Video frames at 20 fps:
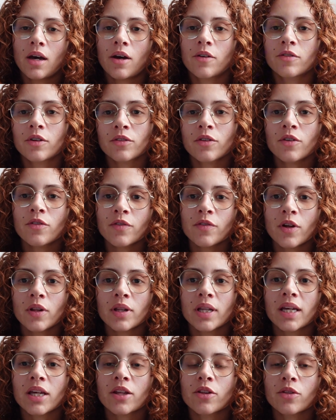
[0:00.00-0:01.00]
Have you ever felt
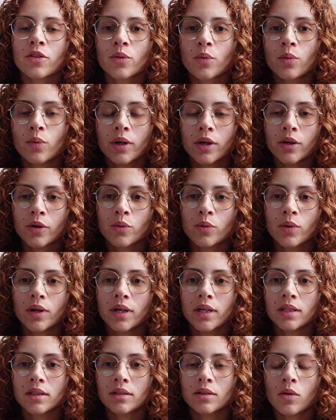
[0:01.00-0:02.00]
like the weird
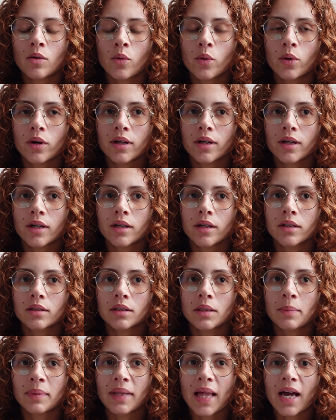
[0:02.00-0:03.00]
one or
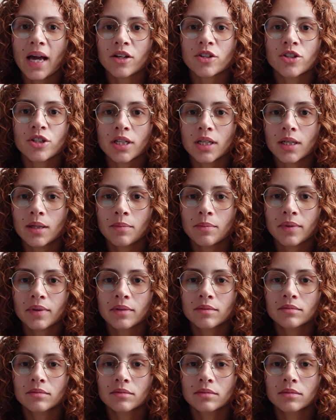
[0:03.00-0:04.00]
the black sheep,
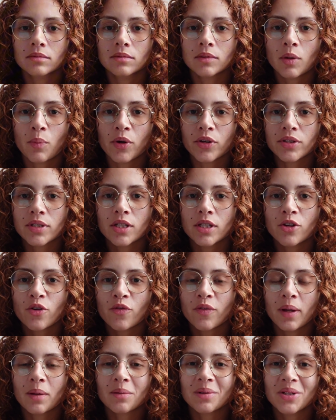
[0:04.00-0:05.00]
the person in your
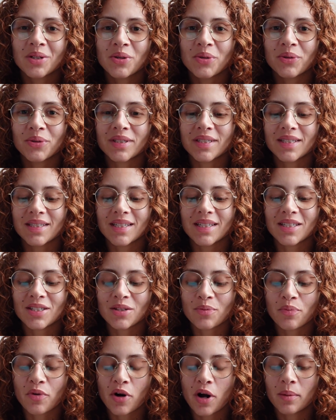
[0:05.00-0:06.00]
family who sees
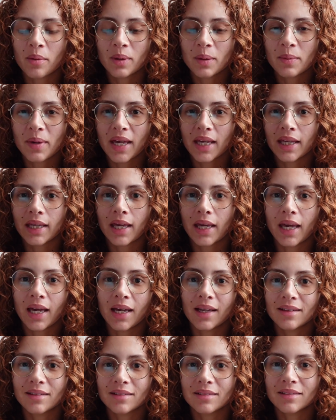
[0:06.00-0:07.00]
the problem and
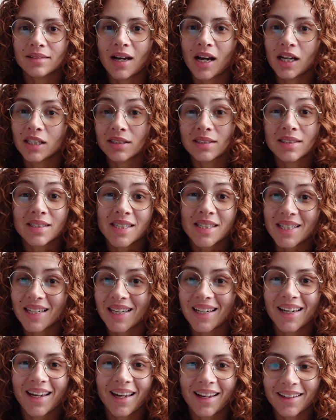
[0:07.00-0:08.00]
can't
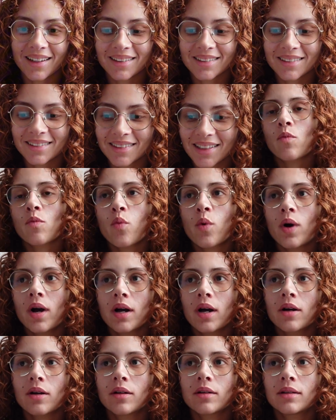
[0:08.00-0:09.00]
unsee it?
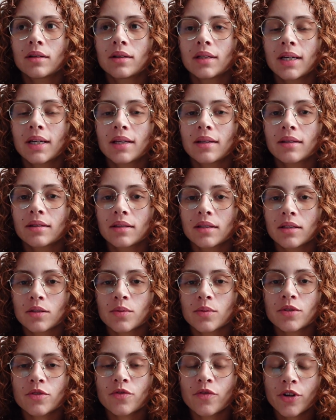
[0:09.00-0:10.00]
Well,
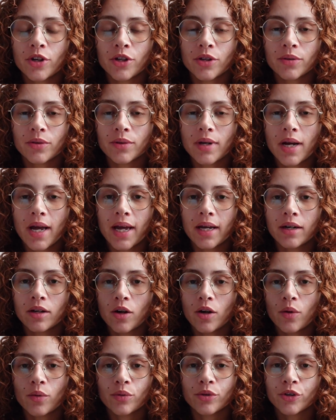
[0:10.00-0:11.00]
this one's for you. And
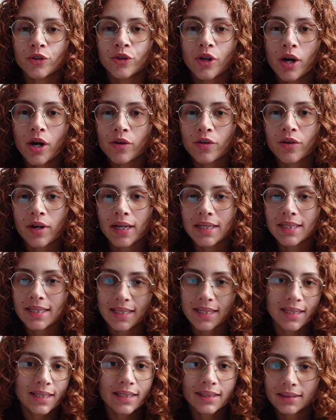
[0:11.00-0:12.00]
no, you're not
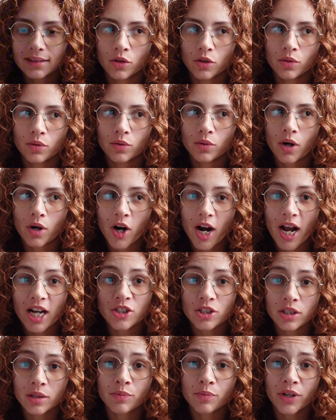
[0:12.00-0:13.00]
crazy. You are
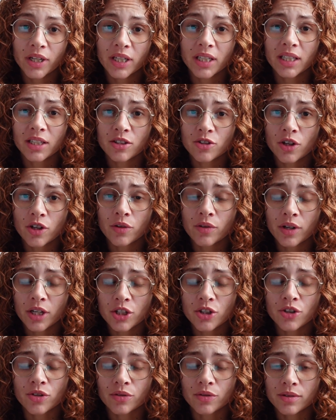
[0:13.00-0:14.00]
actually breaking
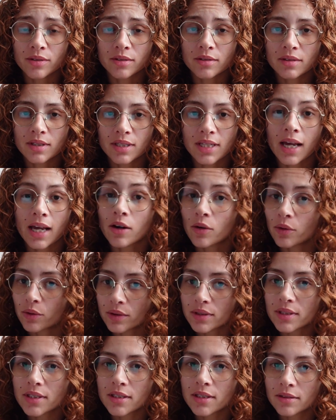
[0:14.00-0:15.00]
generational
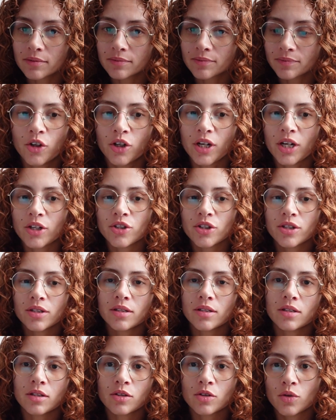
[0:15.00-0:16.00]
cycles. You're not
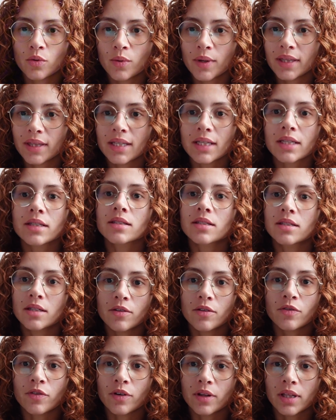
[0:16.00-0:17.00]
just doing things
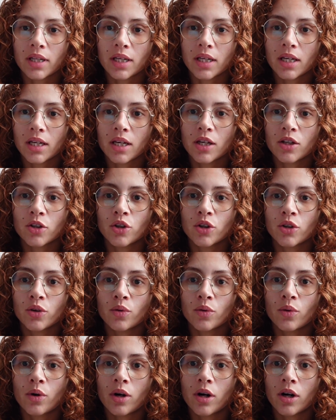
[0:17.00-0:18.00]
differently,
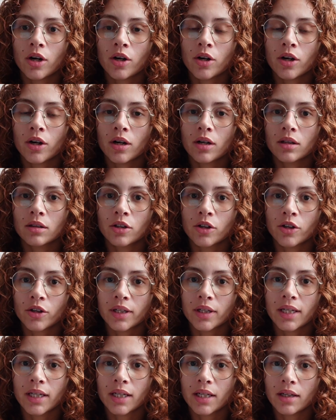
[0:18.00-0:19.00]
you are
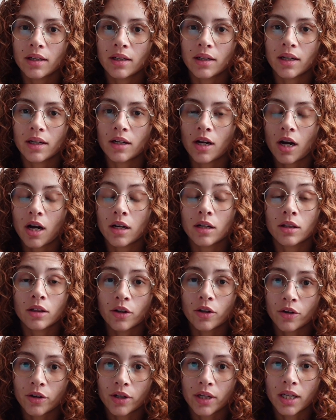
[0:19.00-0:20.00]
learning and
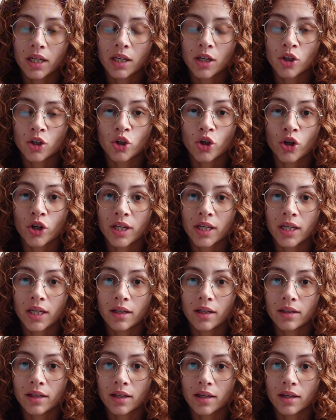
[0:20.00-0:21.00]
unlearning, you're
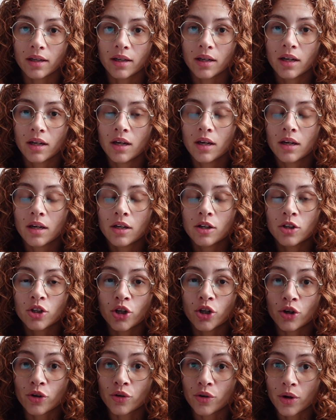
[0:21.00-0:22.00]
healing,
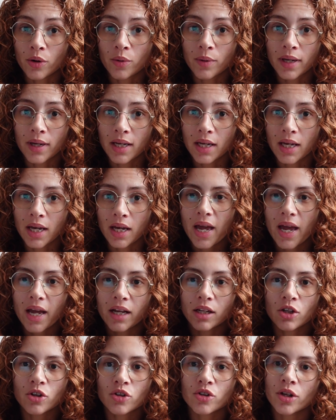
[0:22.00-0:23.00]
you're growing,
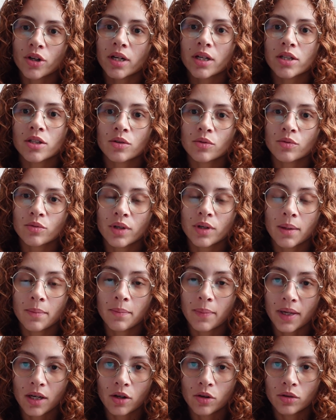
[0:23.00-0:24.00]
and you're starting to
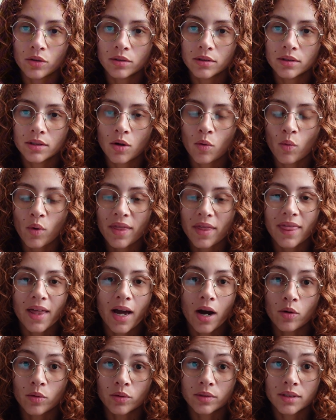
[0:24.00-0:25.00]
rebuild
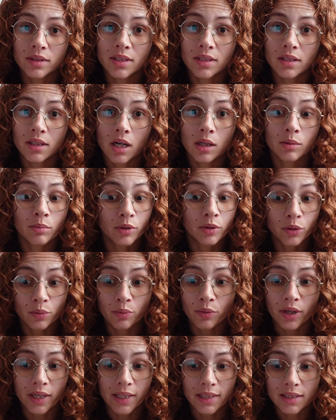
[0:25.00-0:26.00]
without a
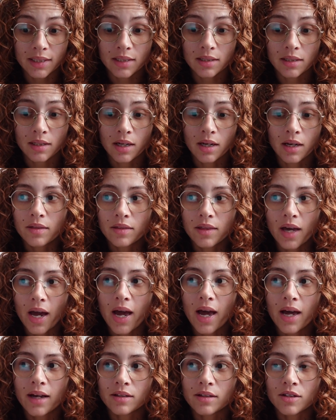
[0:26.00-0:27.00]
blueprint.
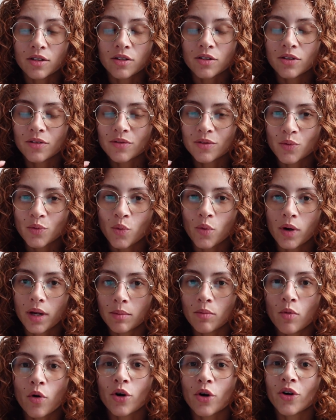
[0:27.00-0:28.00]
That deserves
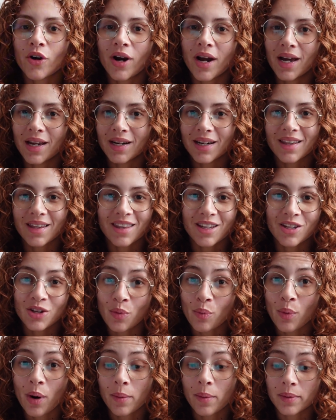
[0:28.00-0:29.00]
way more credit than
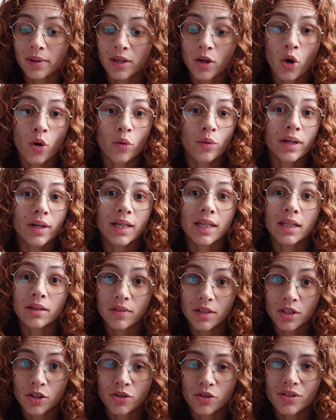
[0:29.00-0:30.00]
you're probably already
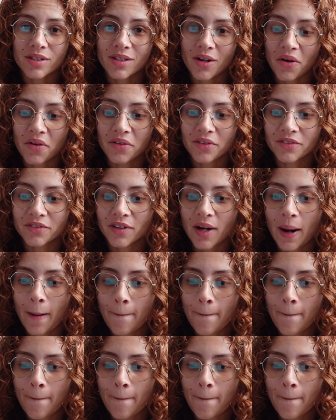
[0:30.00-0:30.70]
giving yourself.